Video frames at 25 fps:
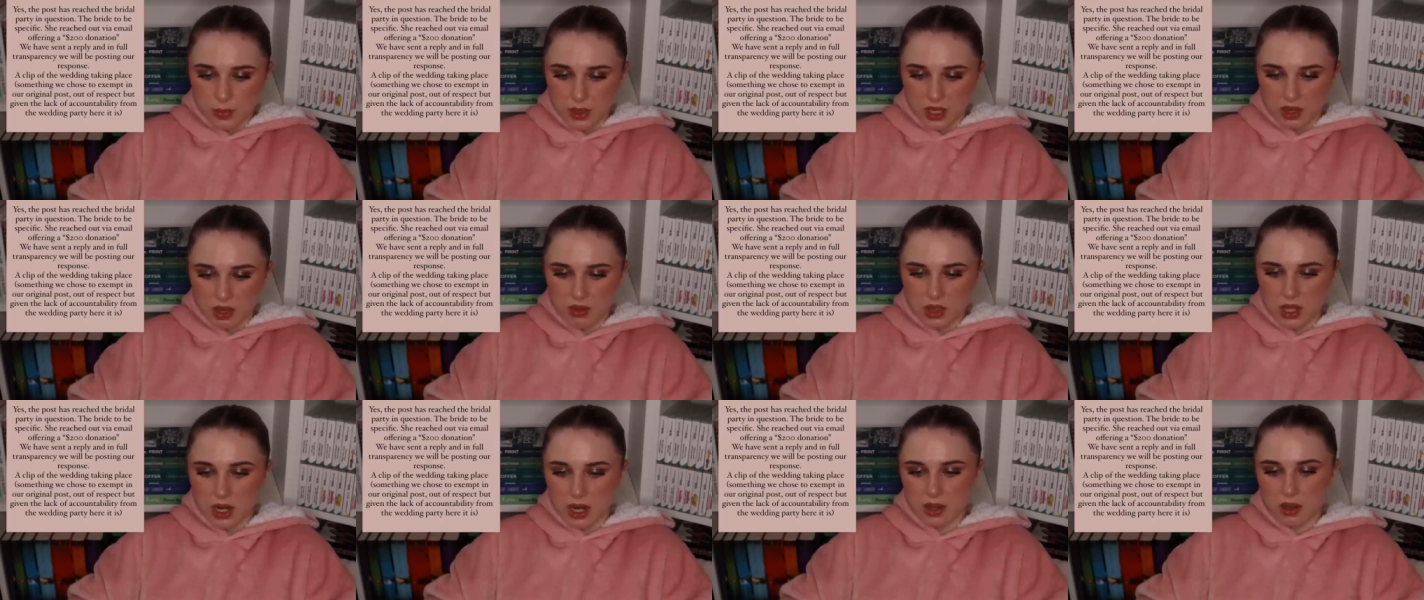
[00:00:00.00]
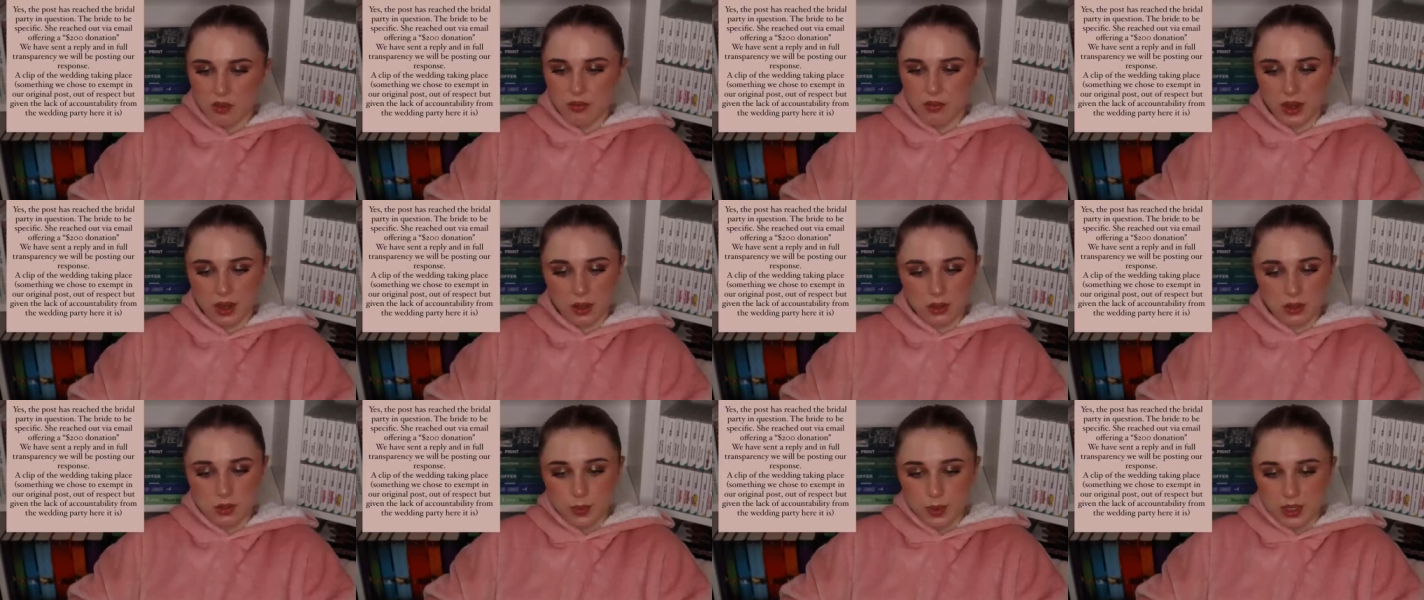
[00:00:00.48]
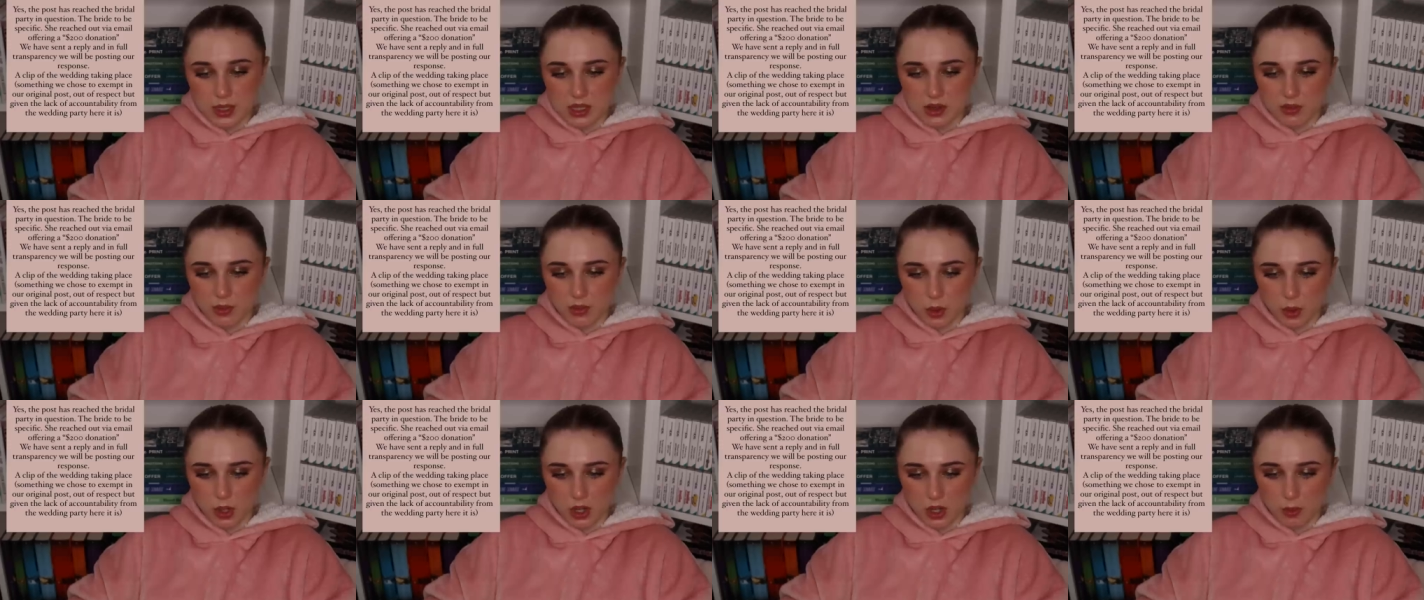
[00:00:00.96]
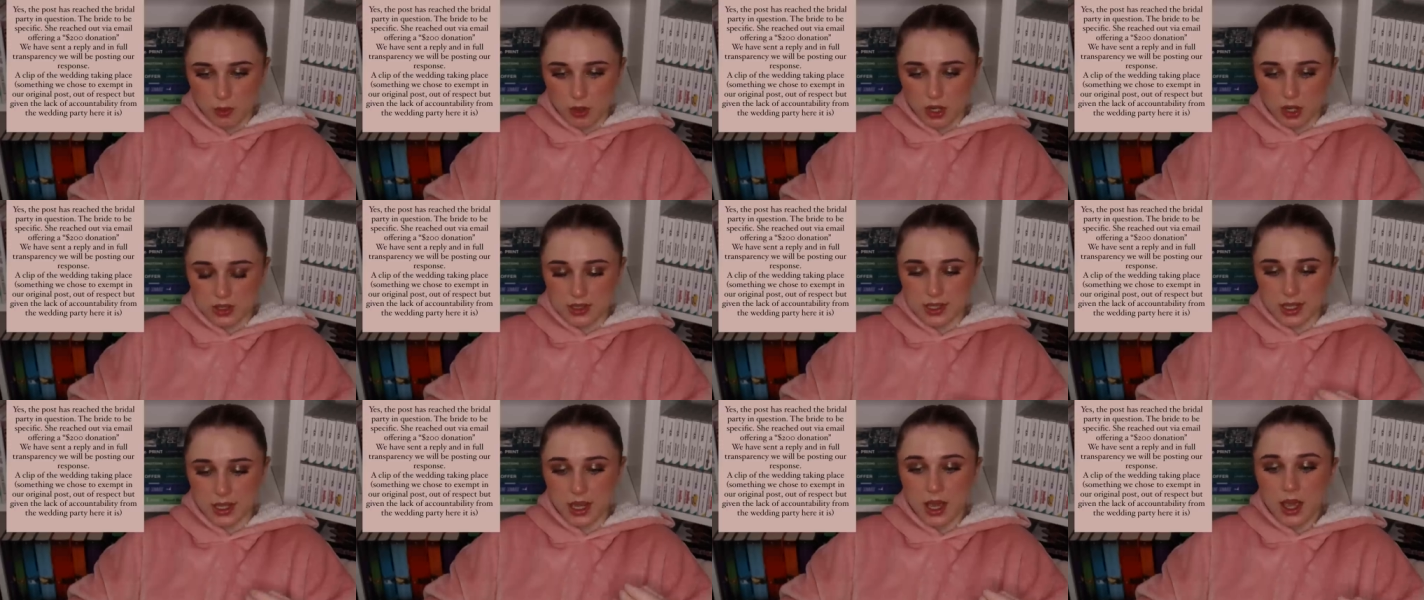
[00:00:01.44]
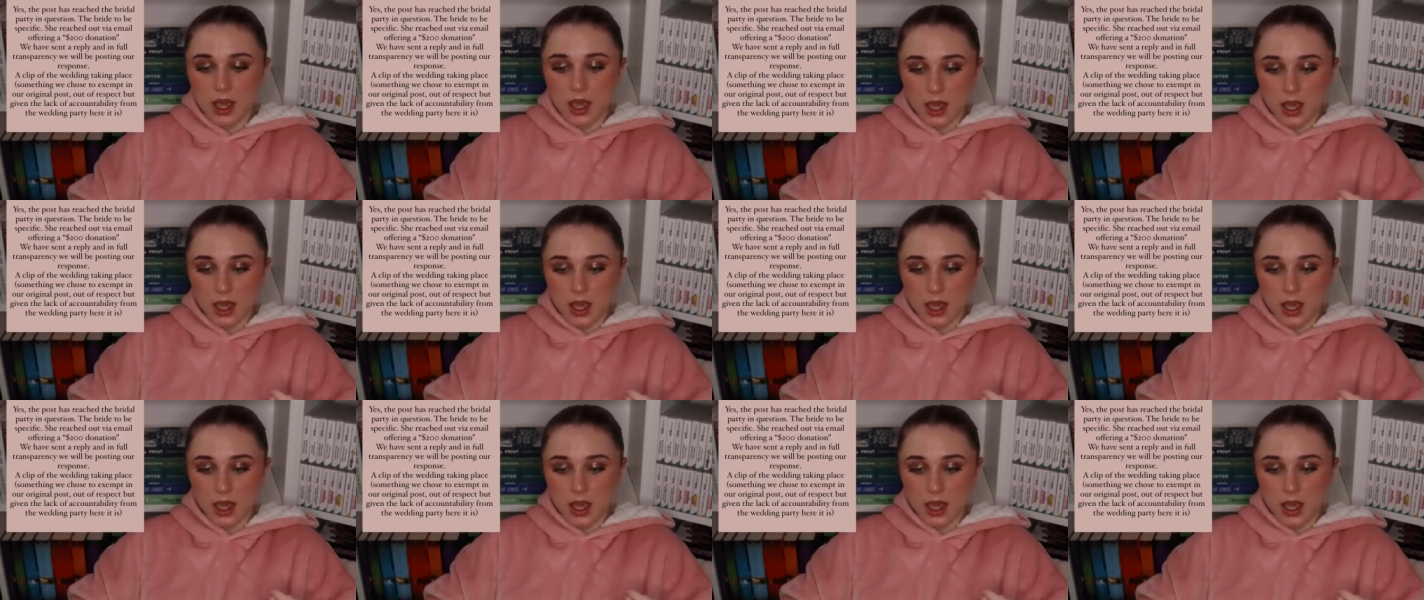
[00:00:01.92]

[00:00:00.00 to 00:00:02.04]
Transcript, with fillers: but given the lack of accountability from the wedding party,